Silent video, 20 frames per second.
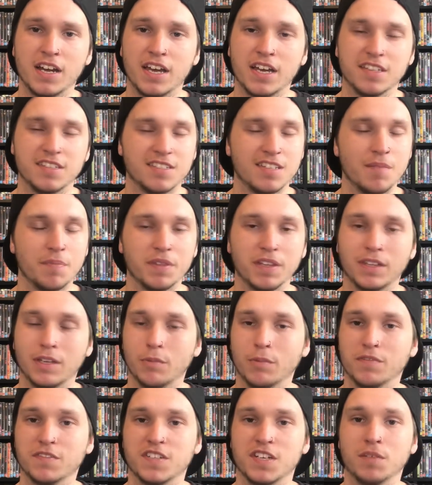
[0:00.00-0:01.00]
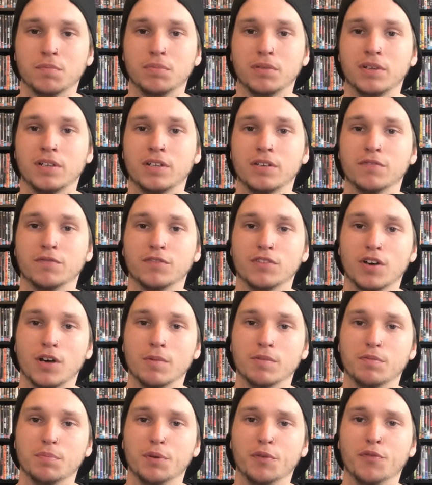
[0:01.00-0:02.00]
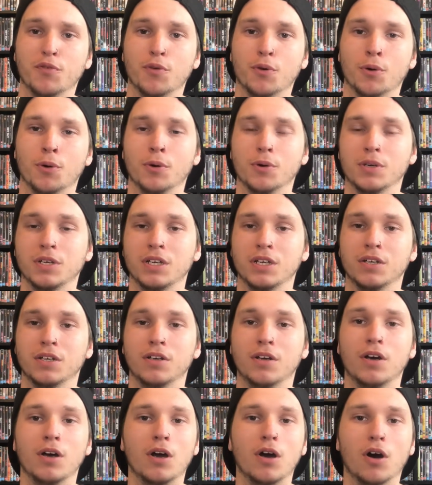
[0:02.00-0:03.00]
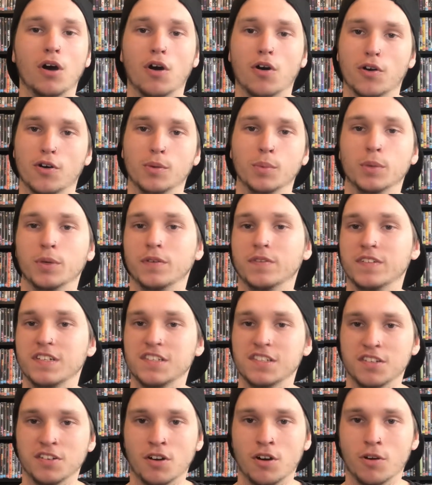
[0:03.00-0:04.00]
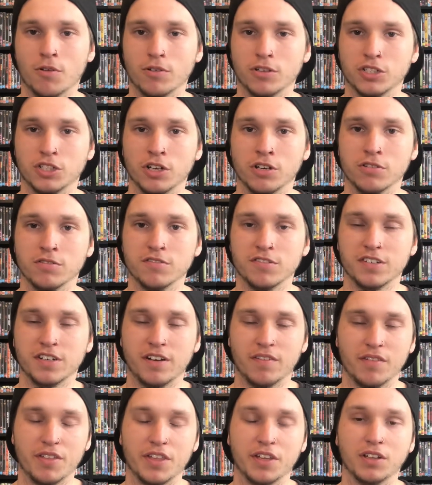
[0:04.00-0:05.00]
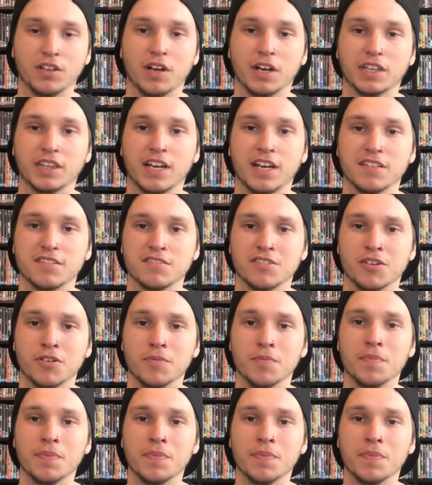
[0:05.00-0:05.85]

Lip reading: It's something that we've seen plenty of times before in horror movies and horror shows and everything like that, so